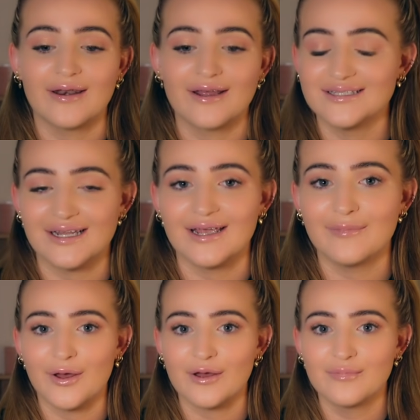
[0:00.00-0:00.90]
and I said
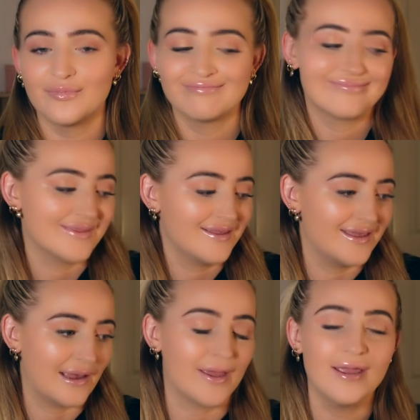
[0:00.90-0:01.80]
it, but
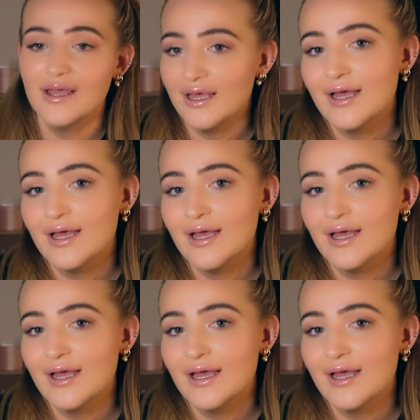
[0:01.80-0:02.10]
you get me.